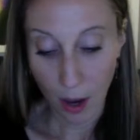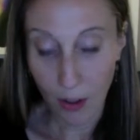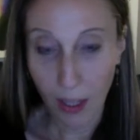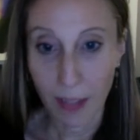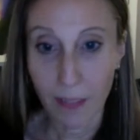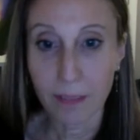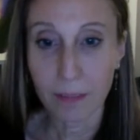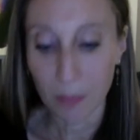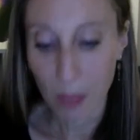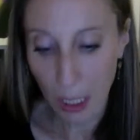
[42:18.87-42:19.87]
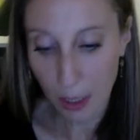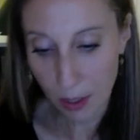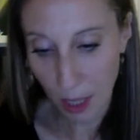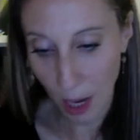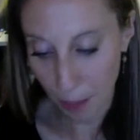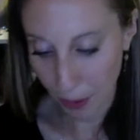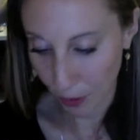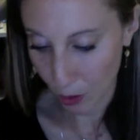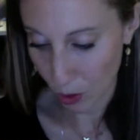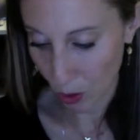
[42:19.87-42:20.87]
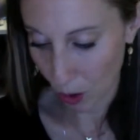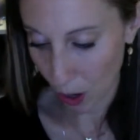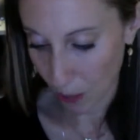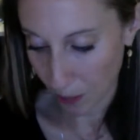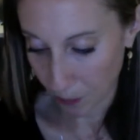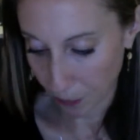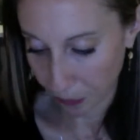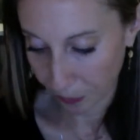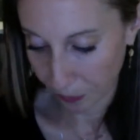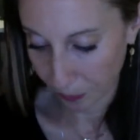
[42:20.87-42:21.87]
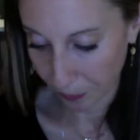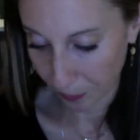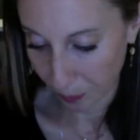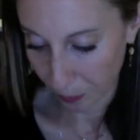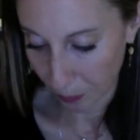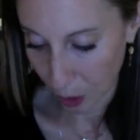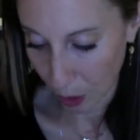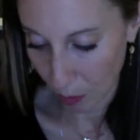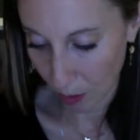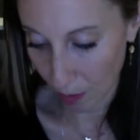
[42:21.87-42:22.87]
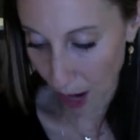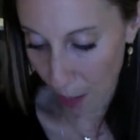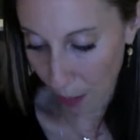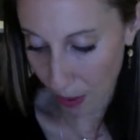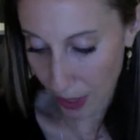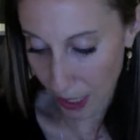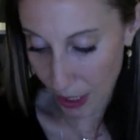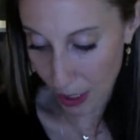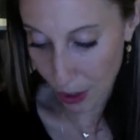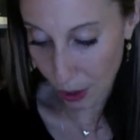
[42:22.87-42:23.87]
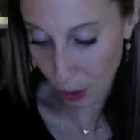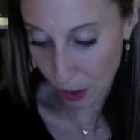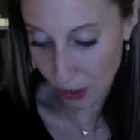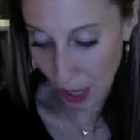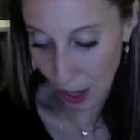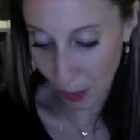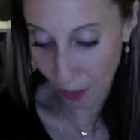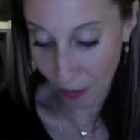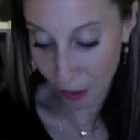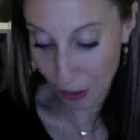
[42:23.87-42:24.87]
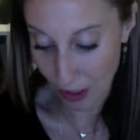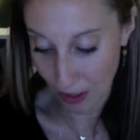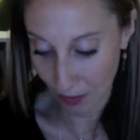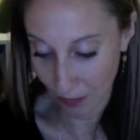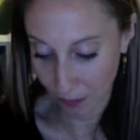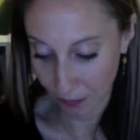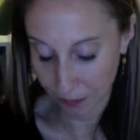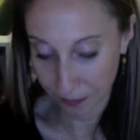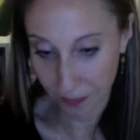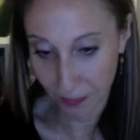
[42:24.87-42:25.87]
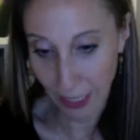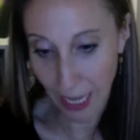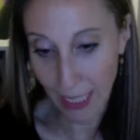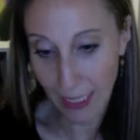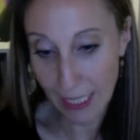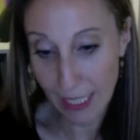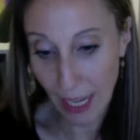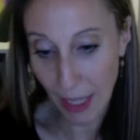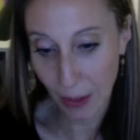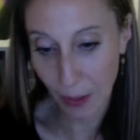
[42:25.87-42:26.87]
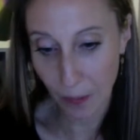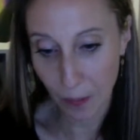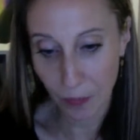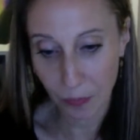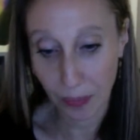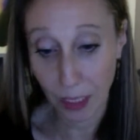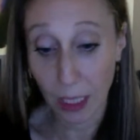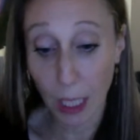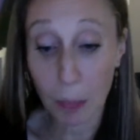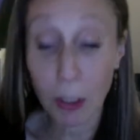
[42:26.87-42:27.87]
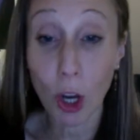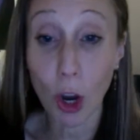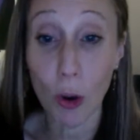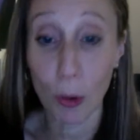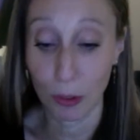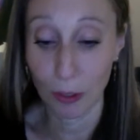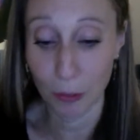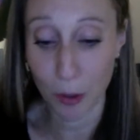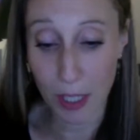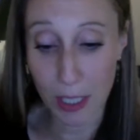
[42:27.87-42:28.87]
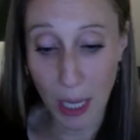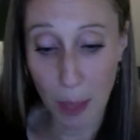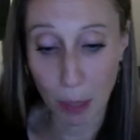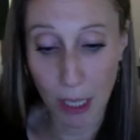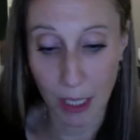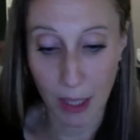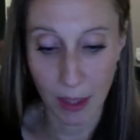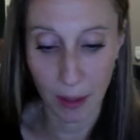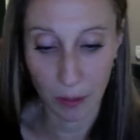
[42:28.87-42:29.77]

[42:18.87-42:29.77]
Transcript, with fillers: Okay, next topic in the Zohar. Reb Abba then discoursed on the verse and he said, Let me go, for the day breaketh.